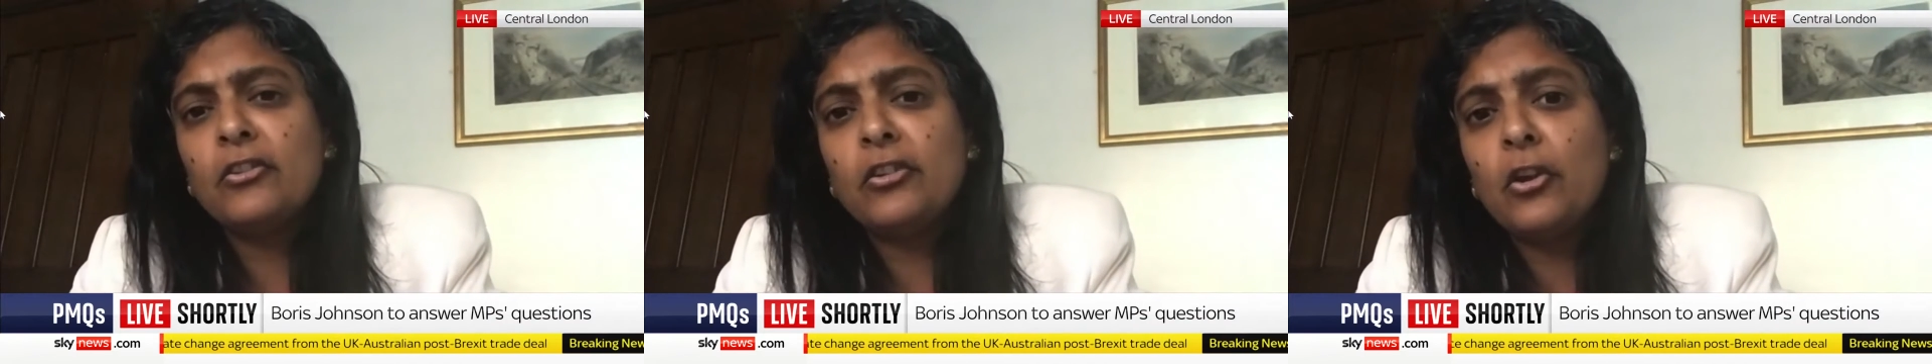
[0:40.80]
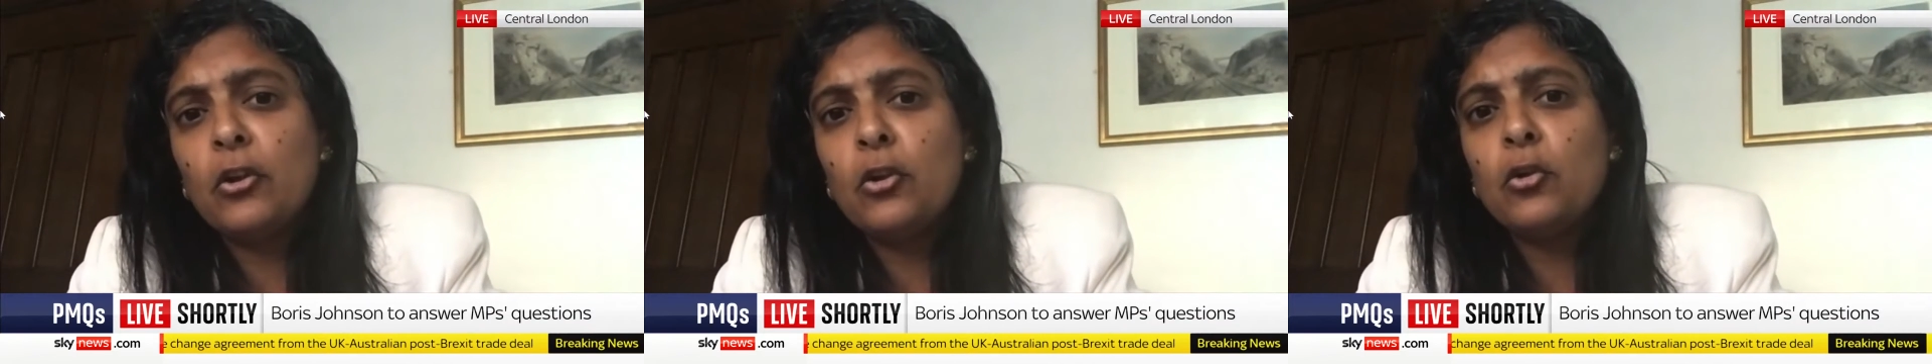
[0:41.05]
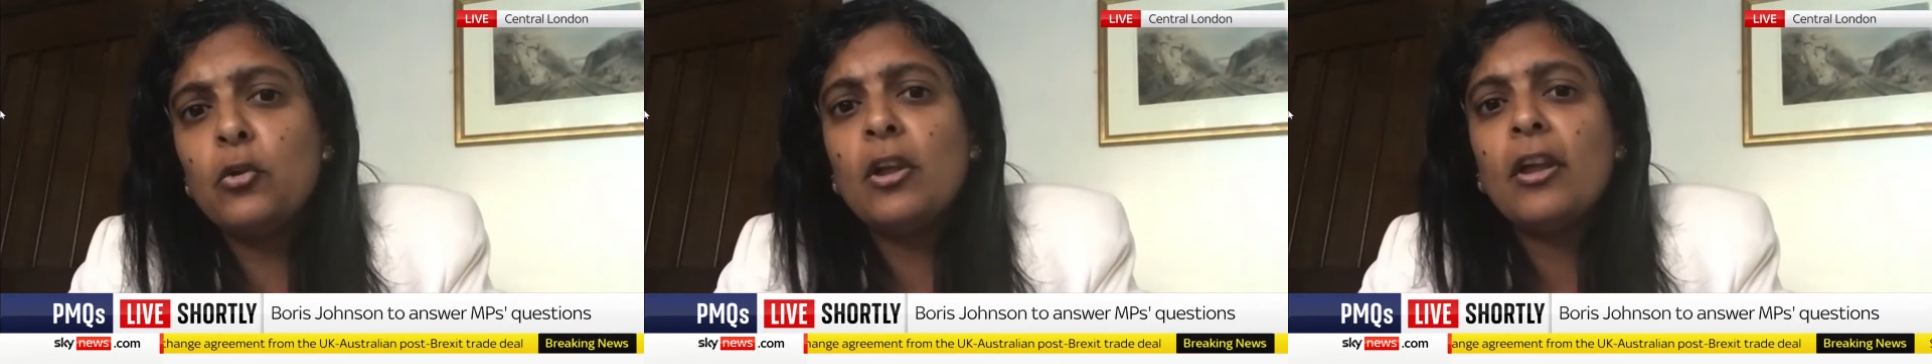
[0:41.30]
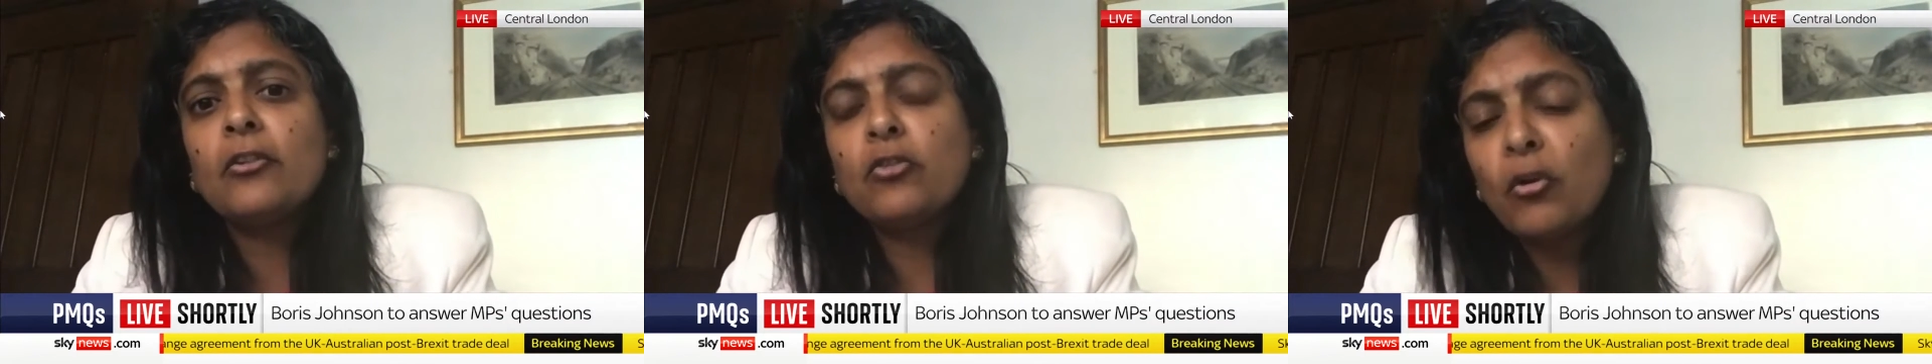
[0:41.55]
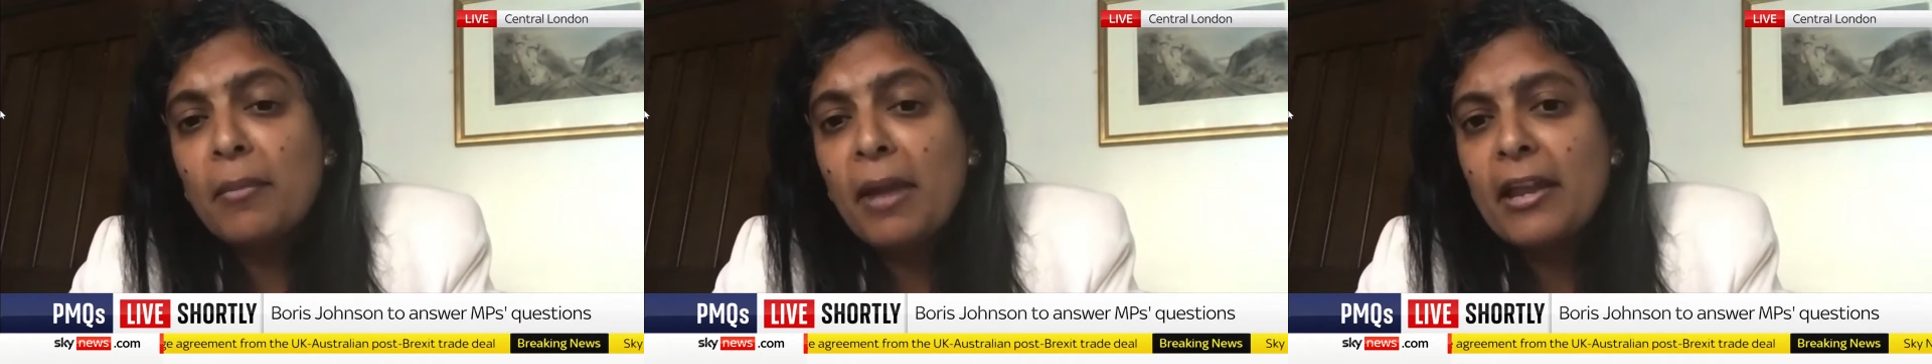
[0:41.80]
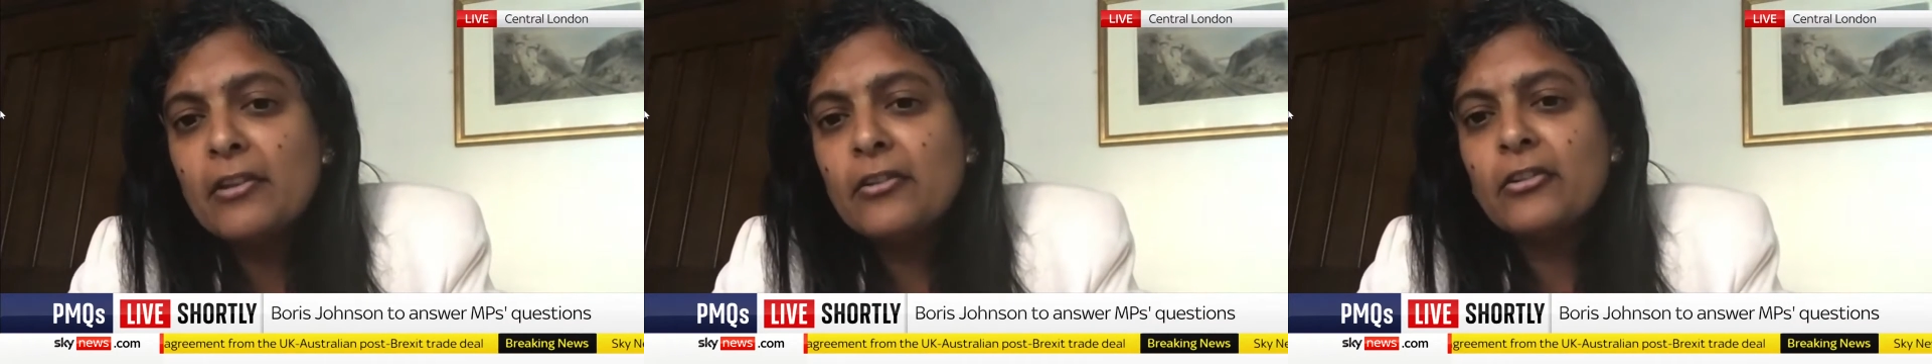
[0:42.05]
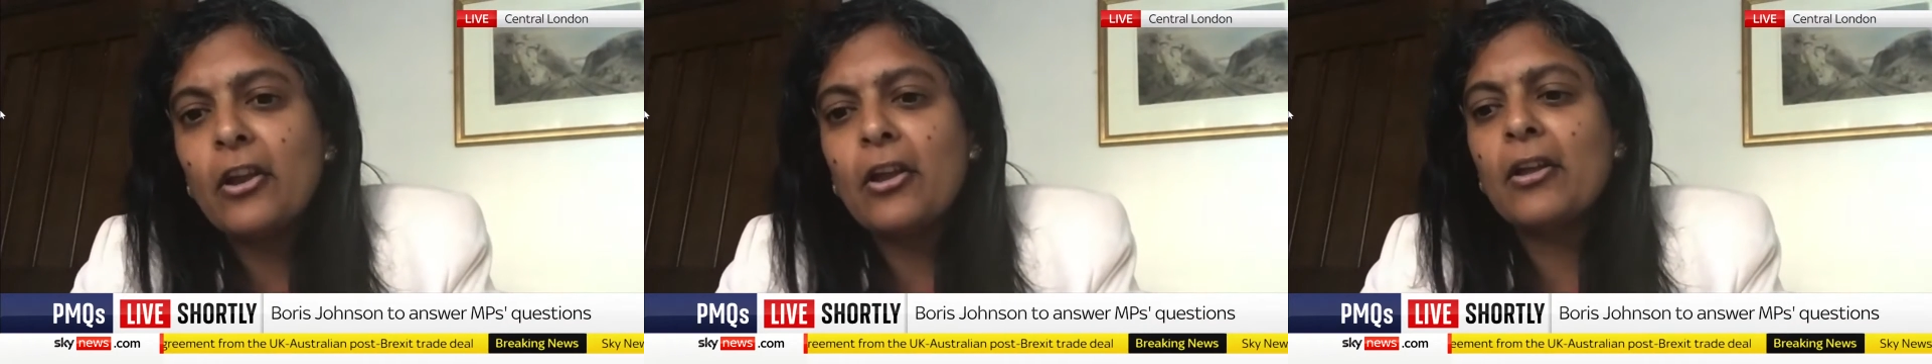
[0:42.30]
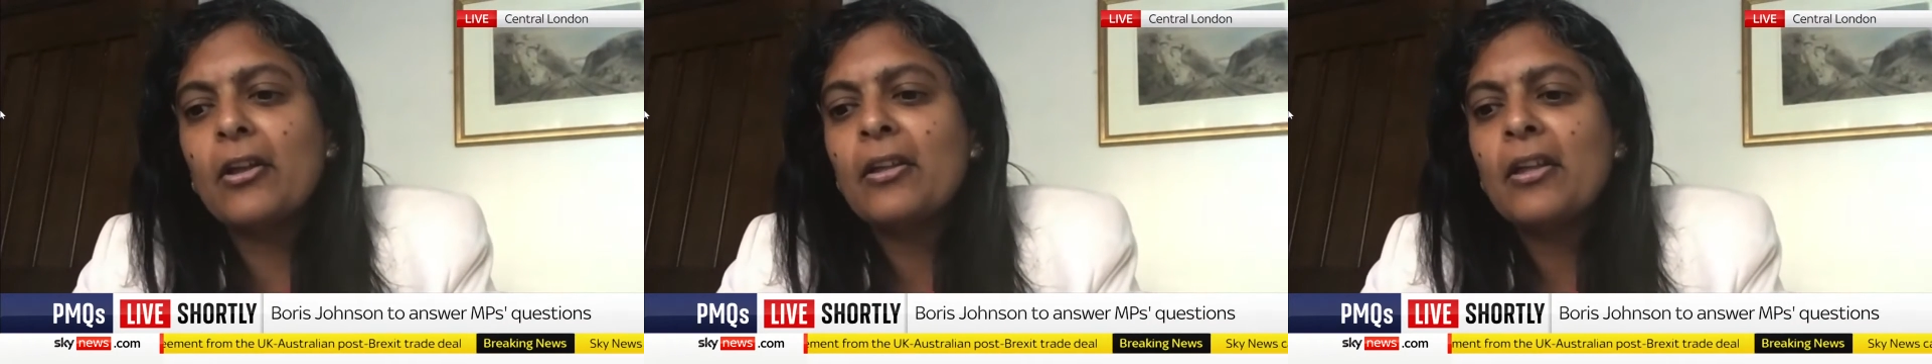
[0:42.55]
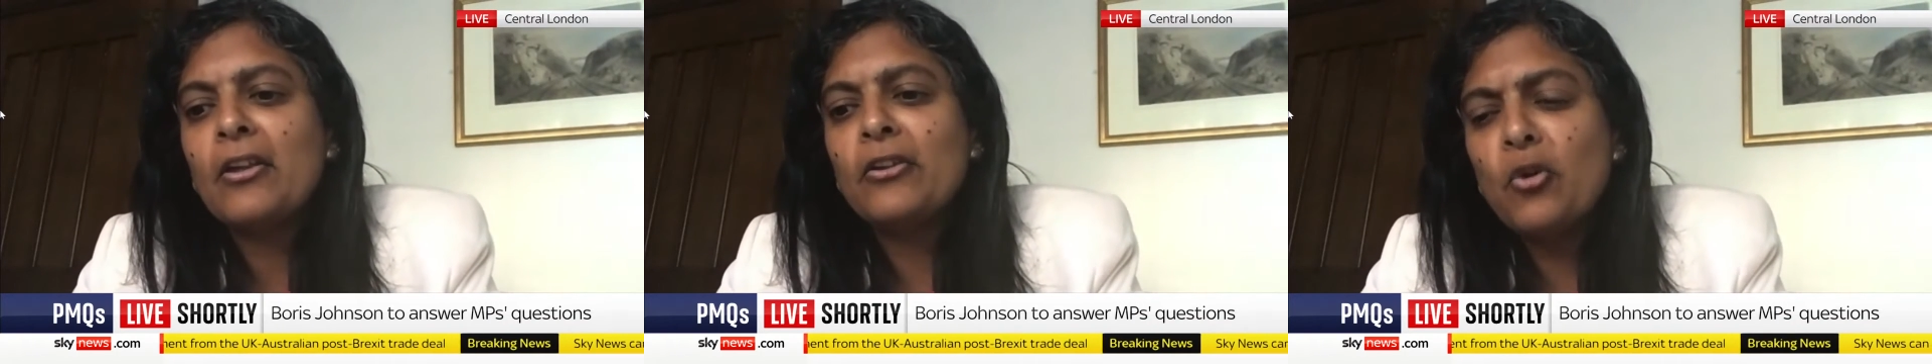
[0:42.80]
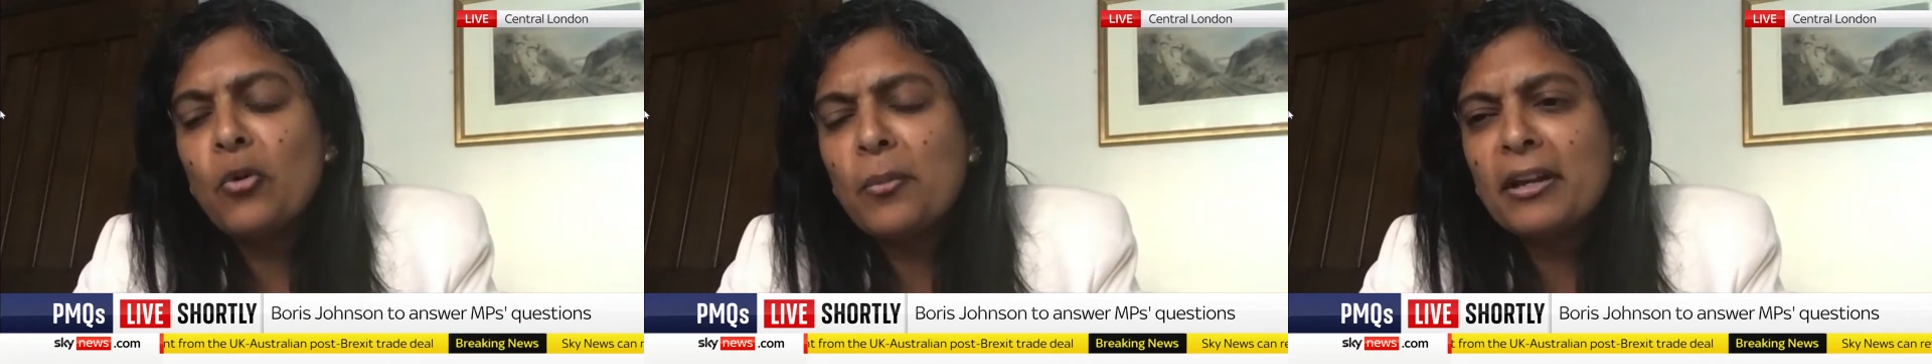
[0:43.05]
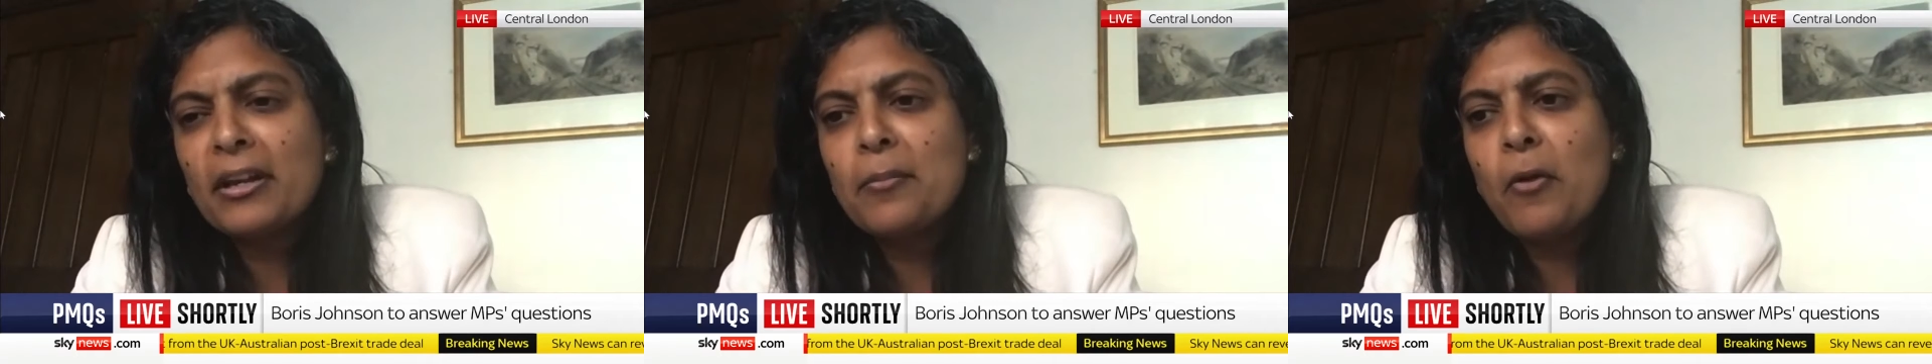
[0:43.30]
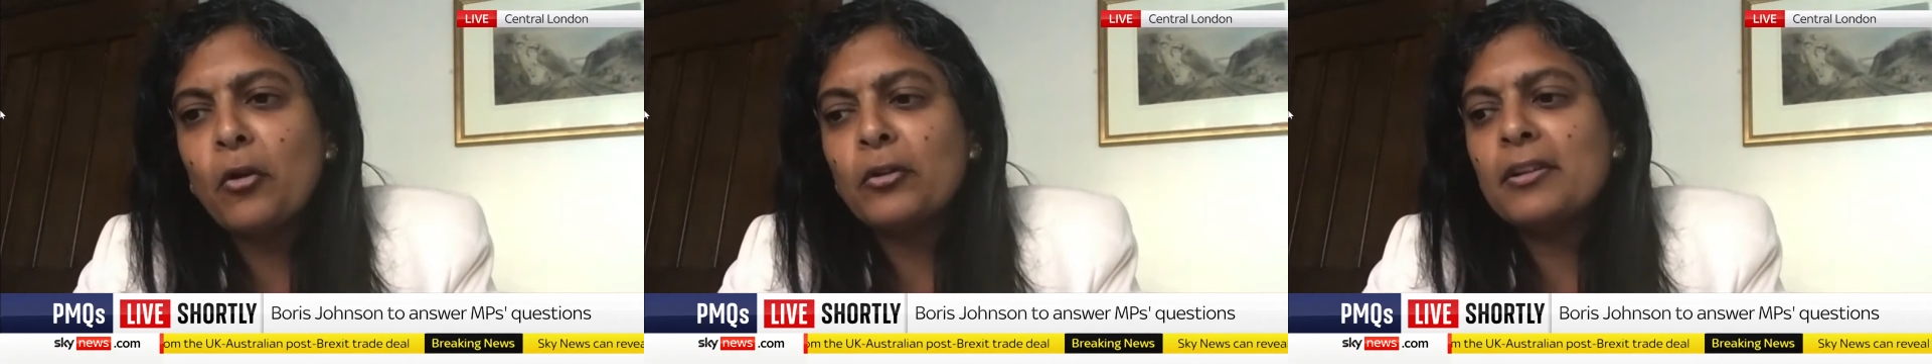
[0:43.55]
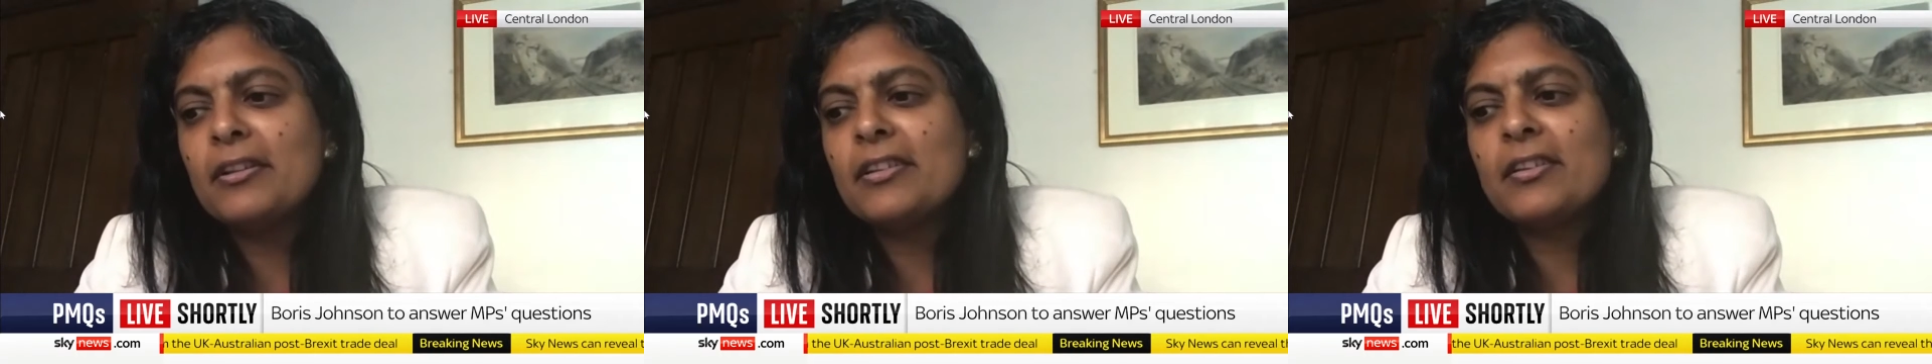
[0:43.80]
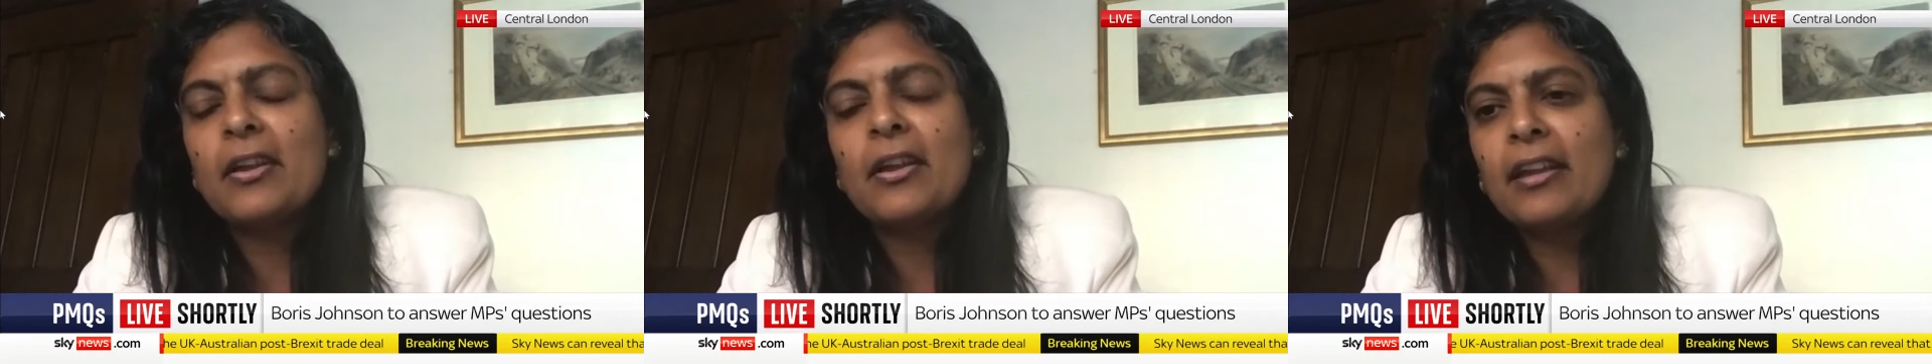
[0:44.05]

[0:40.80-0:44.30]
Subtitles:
to John Major, Norman Lamont,